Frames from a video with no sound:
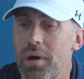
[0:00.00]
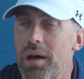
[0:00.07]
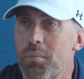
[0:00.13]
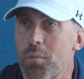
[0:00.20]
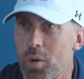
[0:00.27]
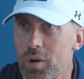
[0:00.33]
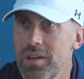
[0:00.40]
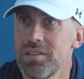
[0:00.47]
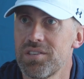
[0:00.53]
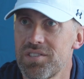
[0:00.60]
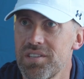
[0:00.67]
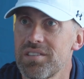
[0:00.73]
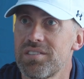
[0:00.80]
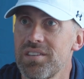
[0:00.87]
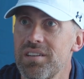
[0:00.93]
more
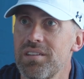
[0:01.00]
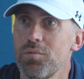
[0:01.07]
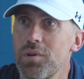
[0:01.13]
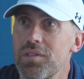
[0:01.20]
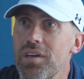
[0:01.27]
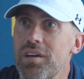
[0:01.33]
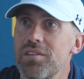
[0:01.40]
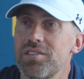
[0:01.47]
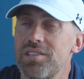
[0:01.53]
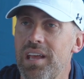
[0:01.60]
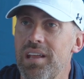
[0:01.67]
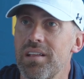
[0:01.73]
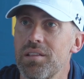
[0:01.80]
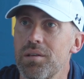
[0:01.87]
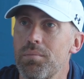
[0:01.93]
consistent with
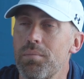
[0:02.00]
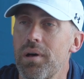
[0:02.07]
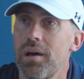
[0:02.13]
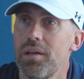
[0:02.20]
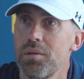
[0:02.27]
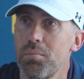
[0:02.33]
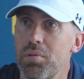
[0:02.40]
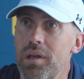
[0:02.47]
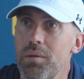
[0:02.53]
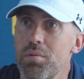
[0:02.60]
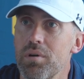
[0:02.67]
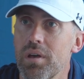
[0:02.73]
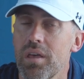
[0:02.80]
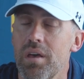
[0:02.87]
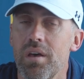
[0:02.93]
understanding the
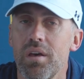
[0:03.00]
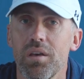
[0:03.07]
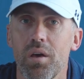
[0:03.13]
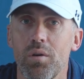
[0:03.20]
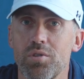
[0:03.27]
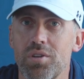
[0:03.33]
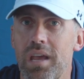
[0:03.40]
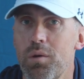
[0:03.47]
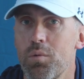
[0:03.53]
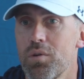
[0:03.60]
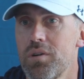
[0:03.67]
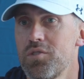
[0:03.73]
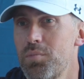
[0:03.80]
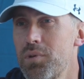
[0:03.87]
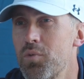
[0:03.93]
playbook. Coach
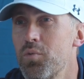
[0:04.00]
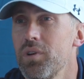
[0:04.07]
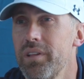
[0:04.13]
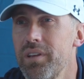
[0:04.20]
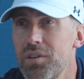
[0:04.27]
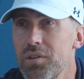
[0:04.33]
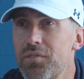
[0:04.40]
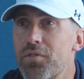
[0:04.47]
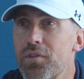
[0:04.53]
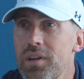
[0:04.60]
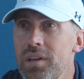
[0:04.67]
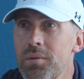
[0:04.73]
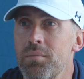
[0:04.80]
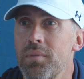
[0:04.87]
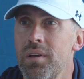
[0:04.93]
Hayward has been really good for
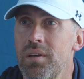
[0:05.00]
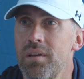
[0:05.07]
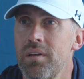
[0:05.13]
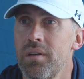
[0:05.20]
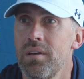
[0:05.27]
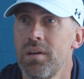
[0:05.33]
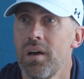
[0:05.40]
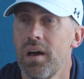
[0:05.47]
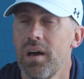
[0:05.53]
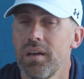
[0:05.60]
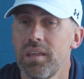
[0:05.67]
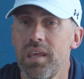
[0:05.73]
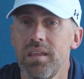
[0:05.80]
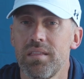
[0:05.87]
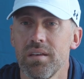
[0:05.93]
him.
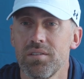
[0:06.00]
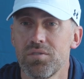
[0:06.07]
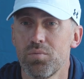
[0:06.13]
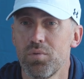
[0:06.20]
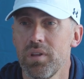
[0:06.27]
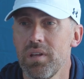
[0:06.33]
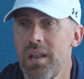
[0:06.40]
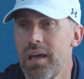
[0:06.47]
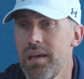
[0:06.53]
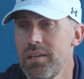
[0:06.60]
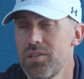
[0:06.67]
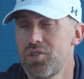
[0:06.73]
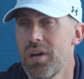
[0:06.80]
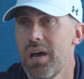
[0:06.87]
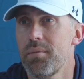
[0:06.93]
Keith does a really
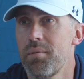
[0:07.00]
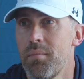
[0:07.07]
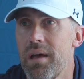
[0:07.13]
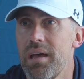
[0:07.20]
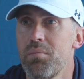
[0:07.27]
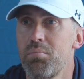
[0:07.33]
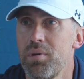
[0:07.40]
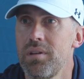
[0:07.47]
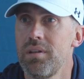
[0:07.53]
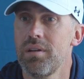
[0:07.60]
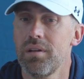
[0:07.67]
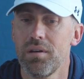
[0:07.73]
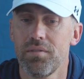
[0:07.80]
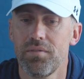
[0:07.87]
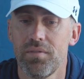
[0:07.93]
nice job, in my
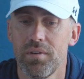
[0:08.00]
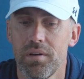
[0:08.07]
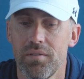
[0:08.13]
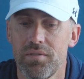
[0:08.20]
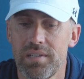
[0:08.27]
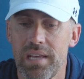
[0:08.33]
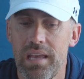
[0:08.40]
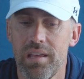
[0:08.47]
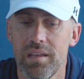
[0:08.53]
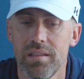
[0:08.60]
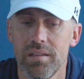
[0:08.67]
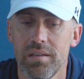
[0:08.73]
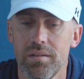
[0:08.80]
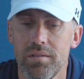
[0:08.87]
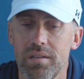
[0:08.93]
opinion, of
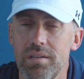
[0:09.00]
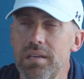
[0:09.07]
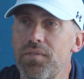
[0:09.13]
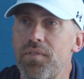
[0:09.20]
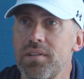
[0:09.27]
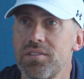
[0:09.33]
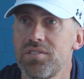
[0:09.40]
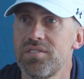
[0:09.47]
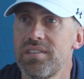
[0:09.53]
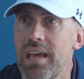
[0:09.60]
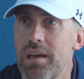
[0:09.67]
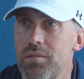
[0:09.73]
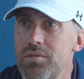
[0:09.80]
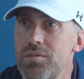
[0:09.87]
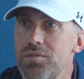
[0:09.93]
taking the defenses
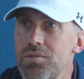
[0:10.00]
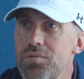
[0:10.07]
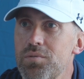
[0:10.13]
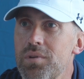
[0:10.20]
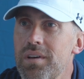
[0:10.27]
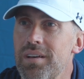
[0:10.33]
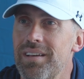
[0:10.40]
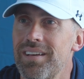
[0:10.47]
down to